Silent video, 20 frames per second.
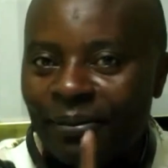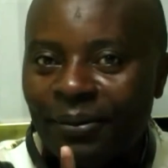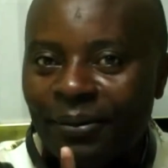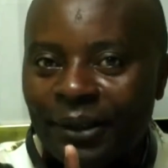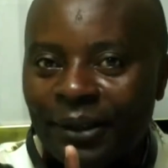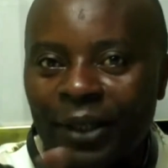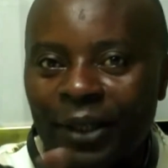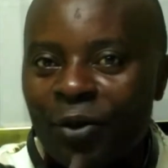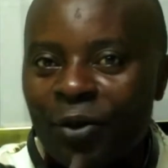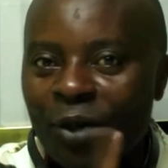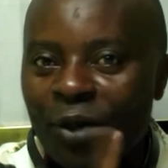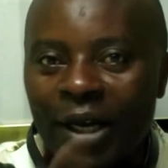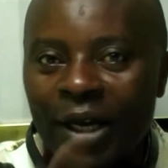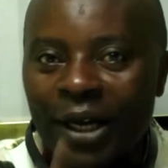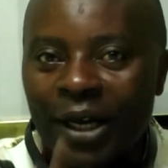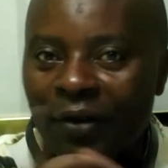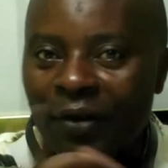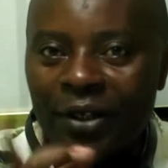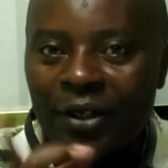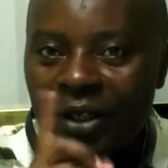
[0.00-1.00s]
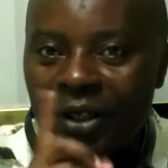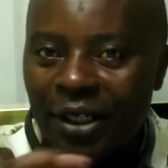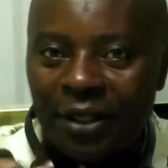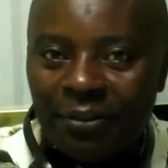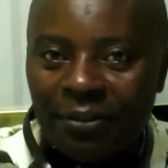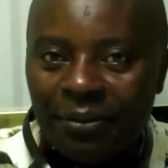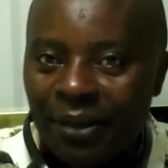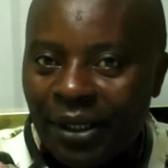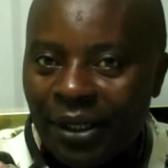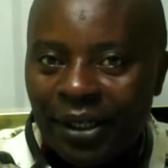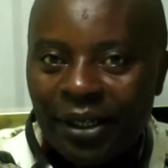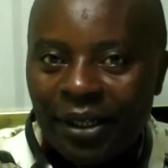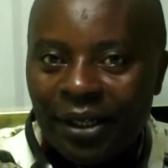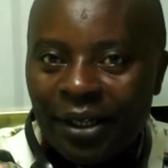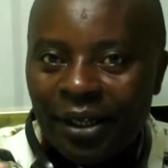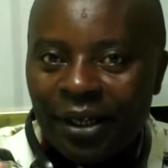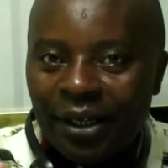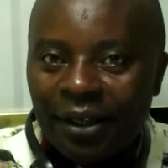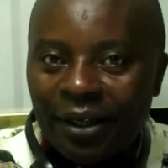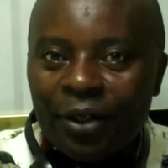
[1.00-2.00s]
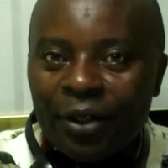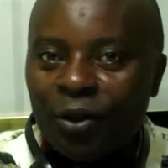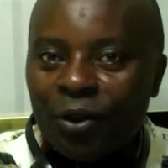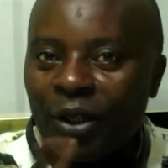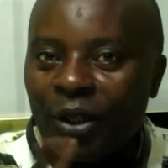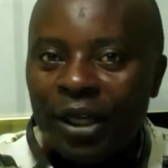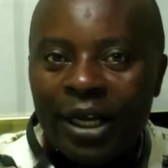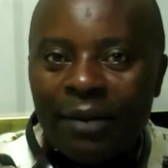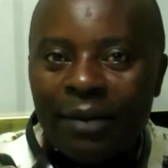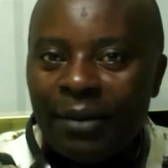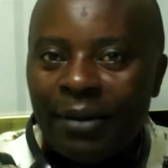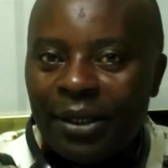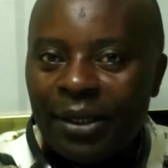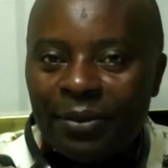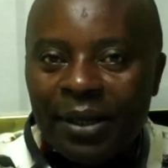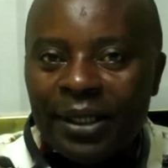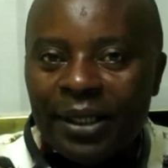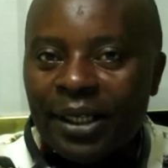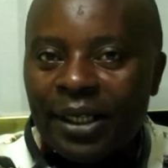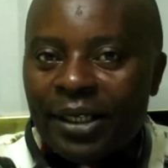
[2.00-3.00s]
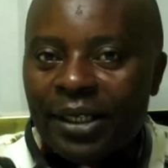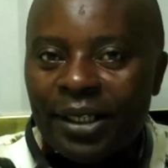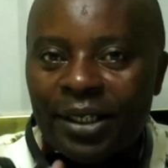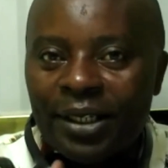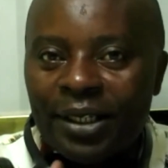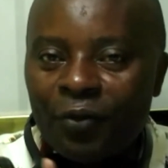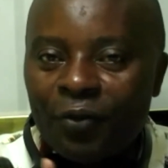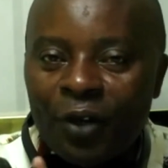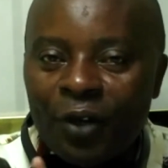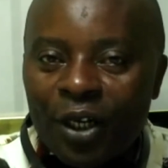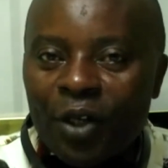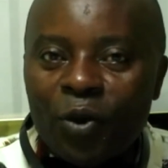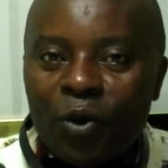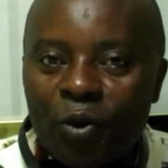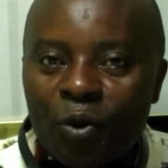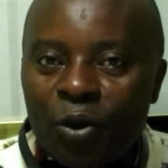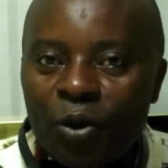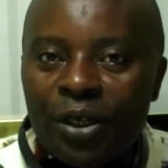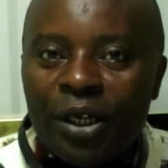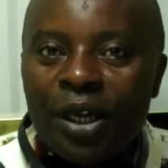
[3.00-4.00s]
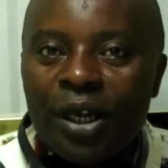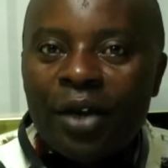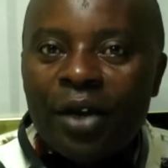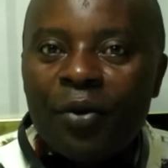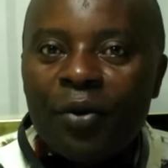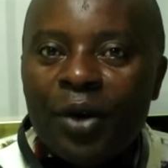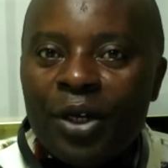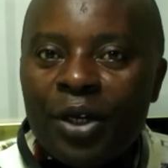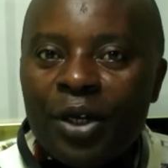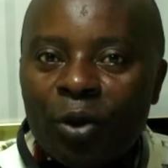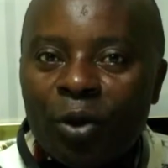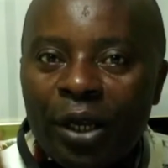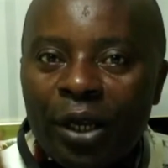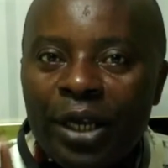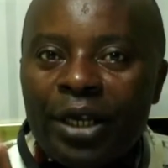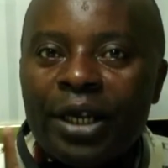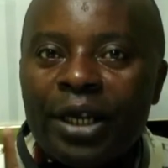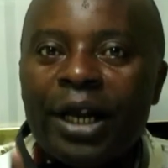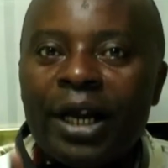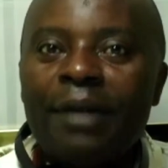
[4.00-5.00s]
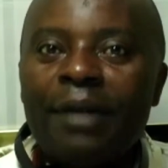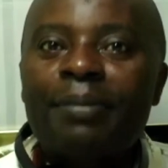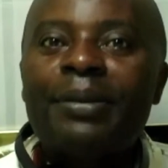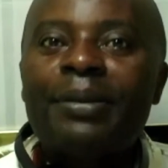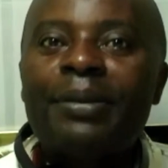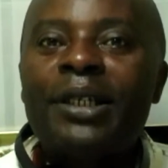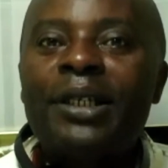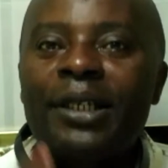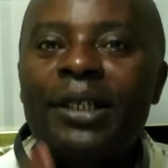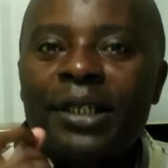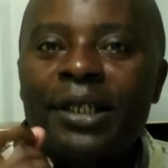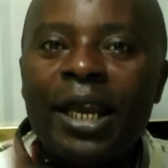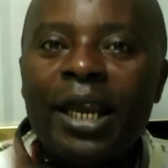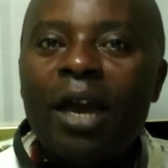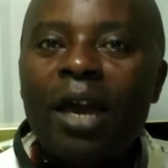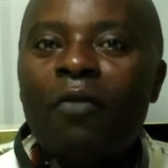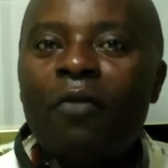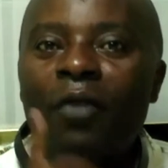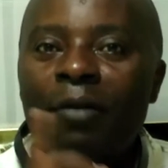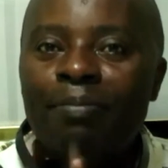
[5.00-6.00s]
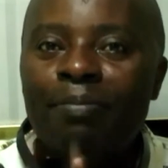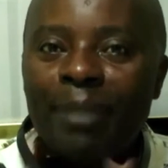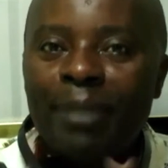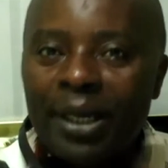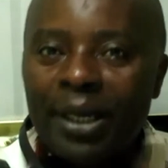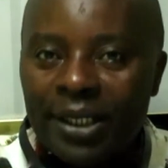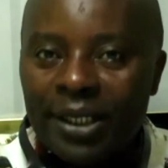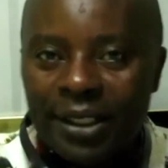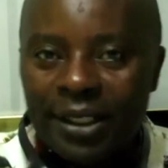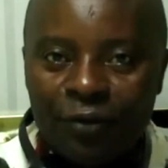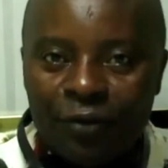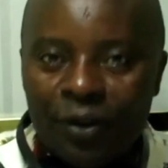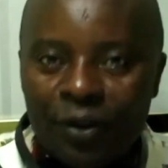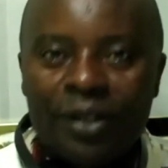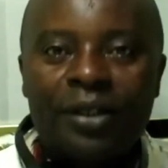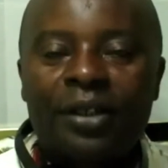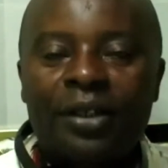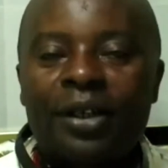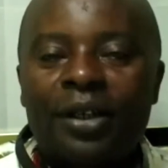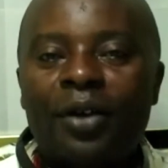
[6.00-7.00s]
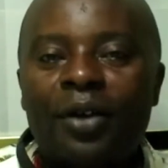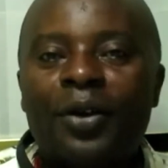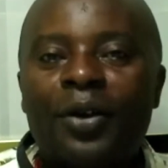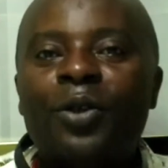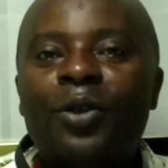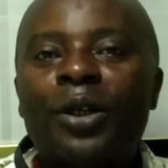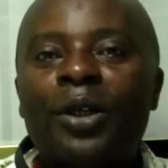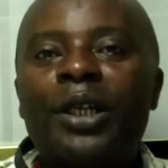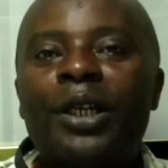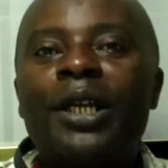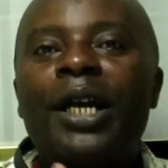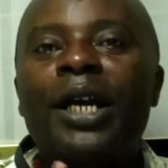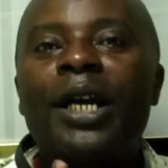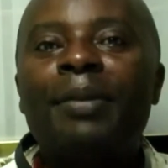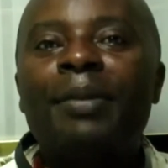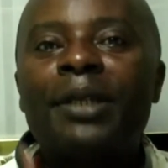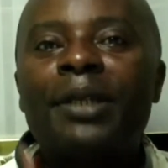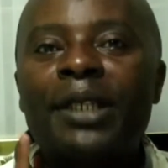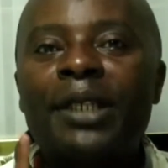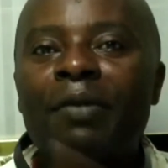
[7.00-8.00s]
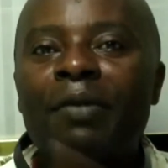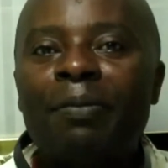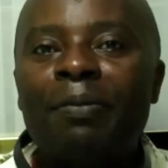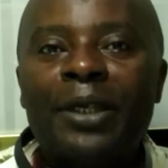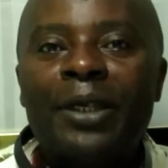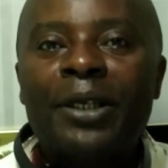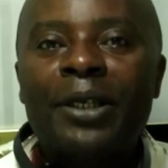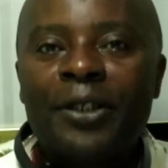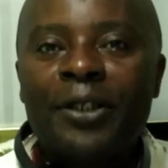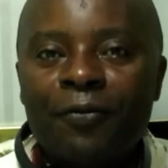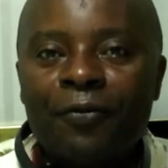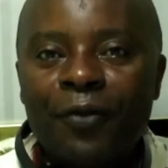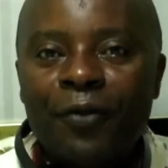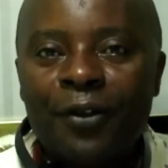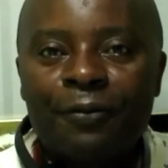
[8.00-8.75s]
That one, you can never cheat me. Rental income, as much as it's very good, rental income is never passive. Rental income is never passive.